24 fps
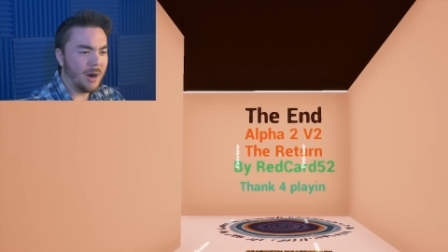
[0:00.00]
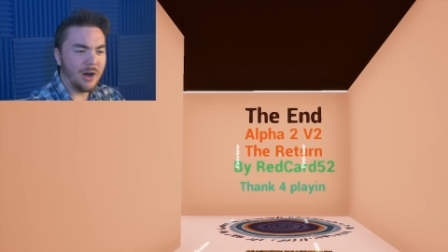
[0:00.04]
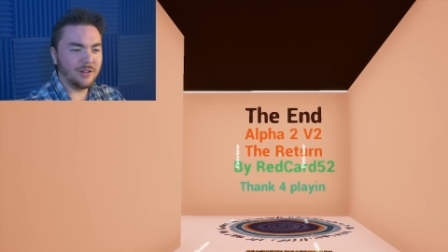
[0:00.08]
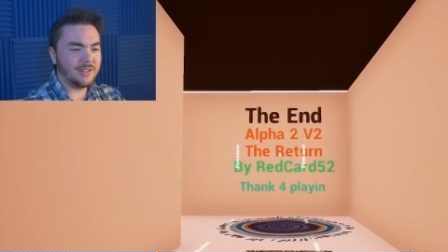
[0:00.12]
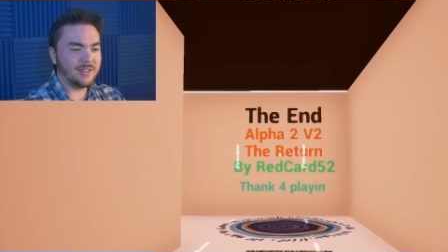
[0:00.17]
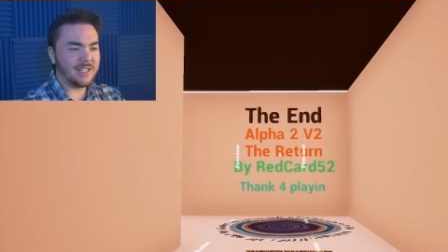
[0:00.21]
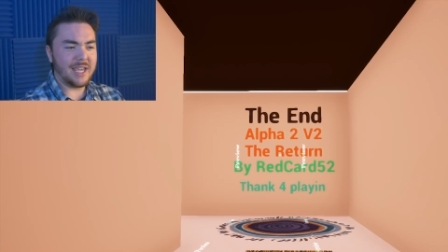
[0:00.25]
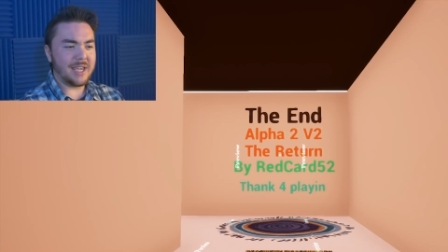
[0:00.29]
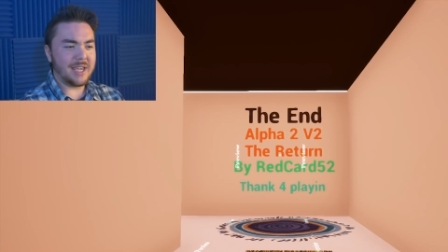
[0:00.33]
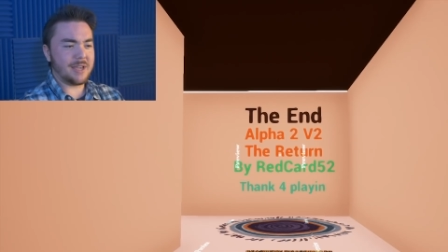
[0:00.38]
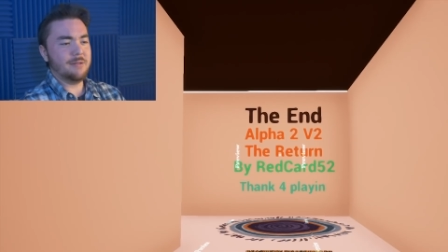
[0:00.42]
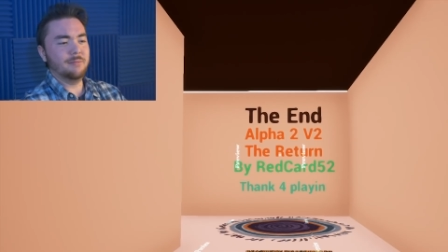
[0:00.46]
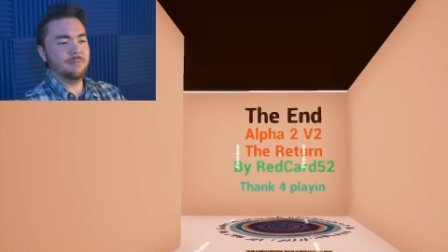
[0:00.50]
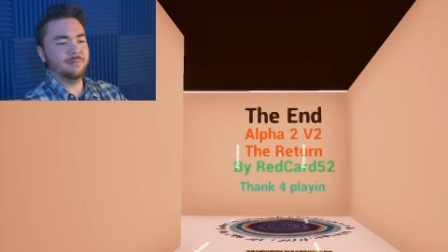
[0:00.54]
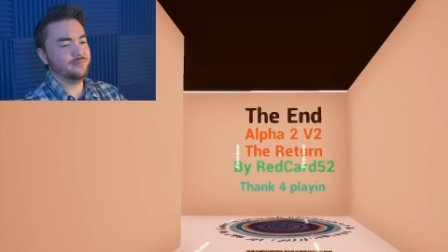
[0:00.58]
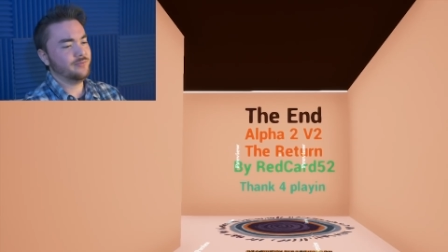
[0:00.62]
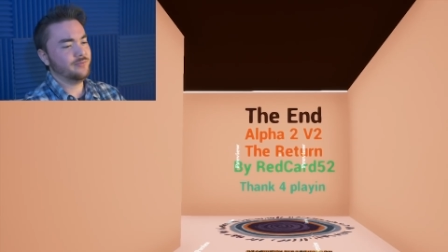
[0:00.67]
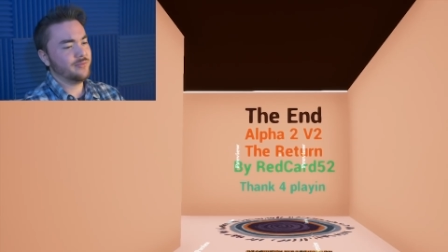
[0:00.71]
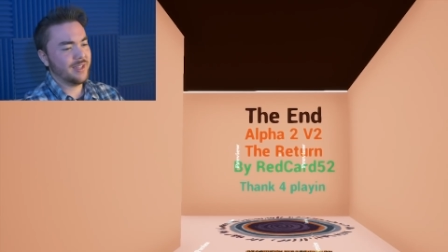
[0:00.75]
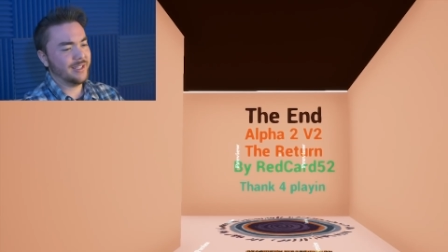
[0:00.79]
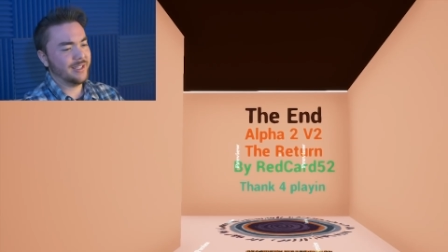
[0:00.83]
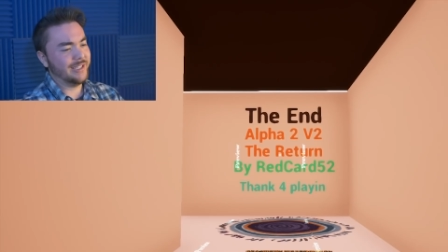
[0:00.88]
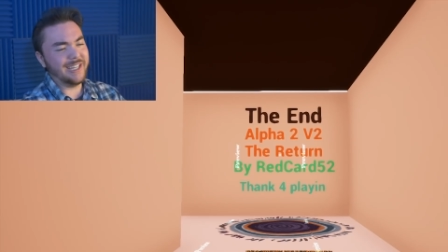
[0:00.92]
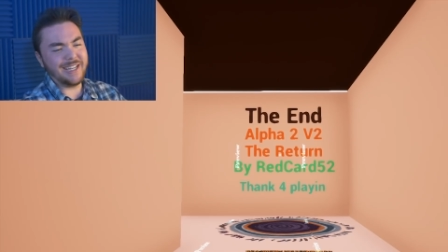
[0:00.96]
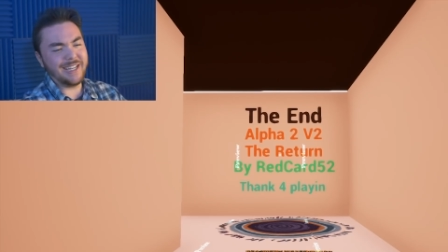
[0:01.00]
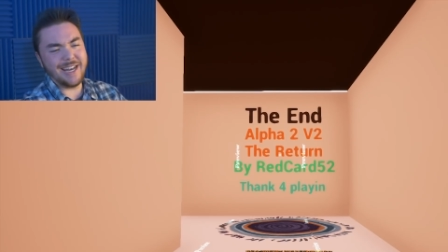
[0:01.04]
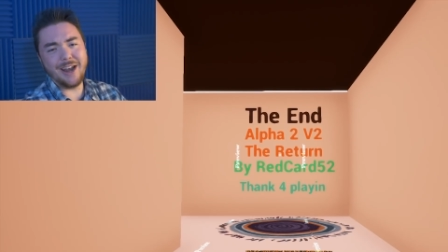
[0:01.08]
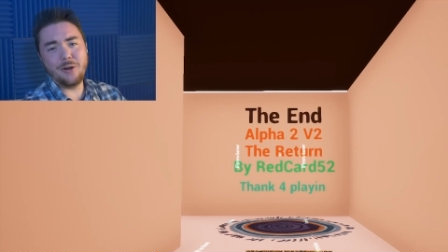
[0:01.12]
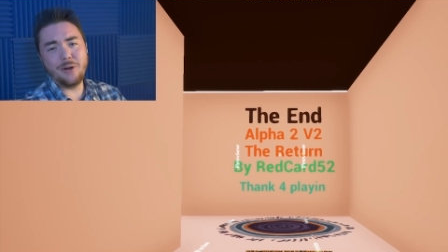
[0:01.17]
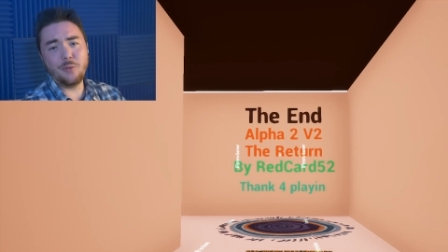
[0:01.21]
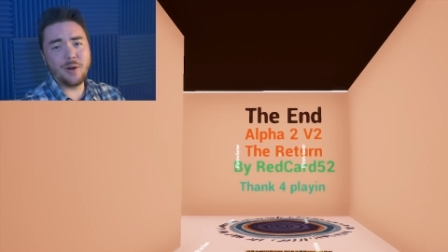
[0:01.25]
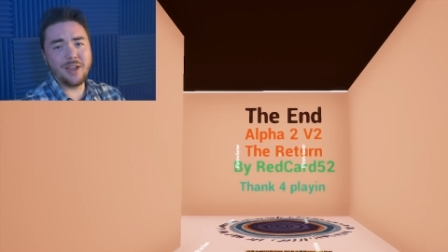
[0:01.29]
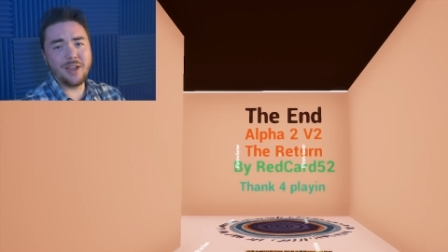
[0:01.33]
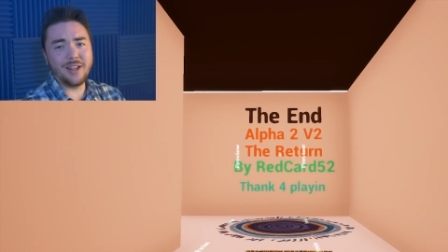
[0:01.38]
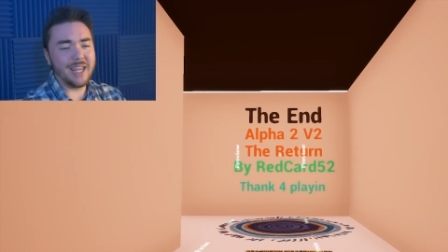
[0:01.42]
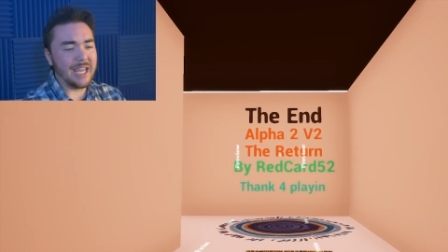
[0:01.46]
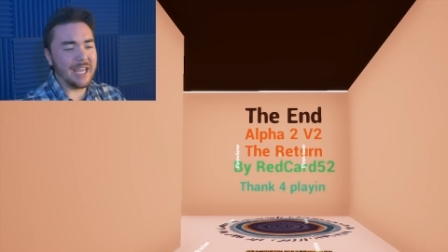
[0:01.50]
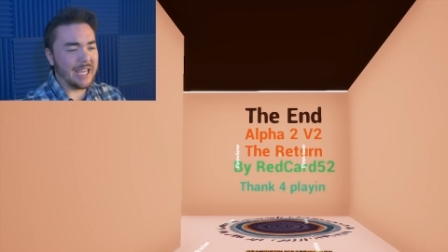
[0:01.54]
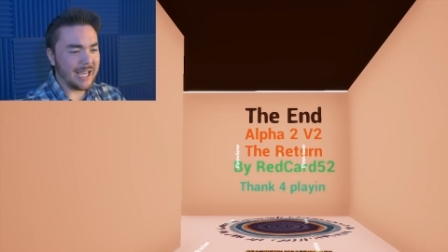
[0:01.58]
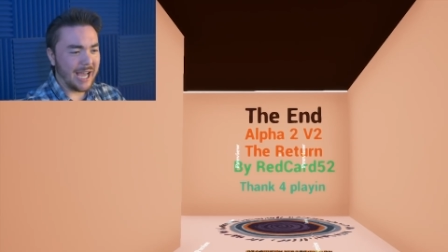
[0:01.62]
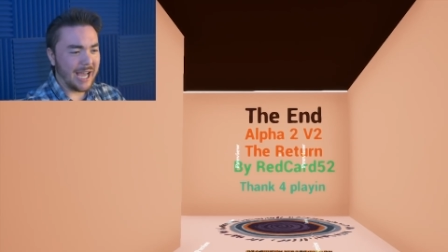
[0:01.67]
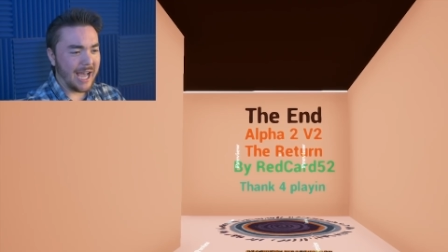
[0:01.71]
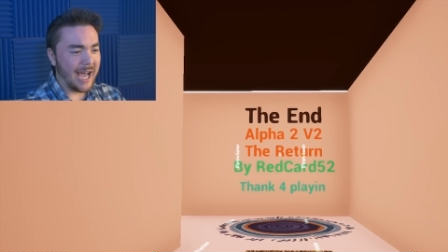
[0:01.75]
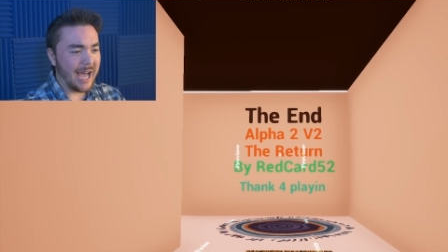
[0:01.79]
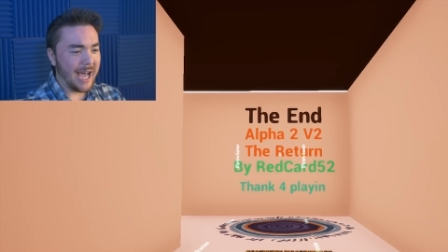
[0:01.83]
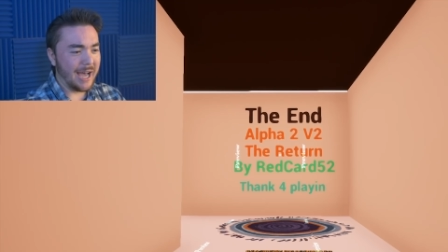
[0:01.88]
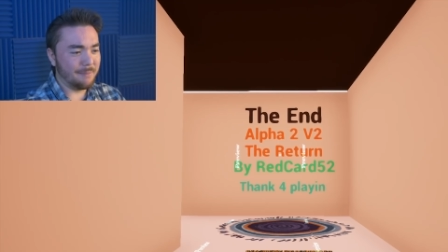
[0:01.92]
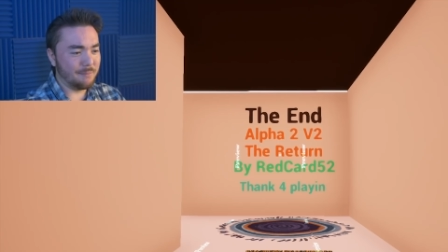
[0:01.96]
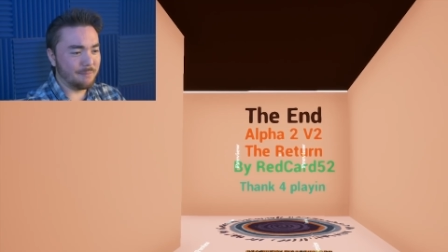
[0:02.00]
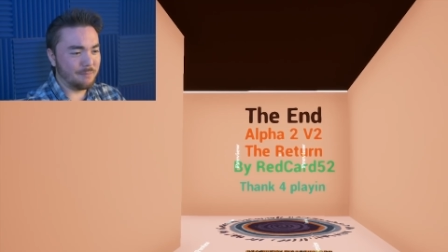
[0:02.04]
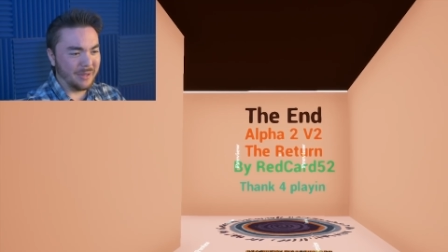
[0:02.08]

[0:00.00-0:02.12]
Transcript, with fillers: Baldi, you didn't really uh,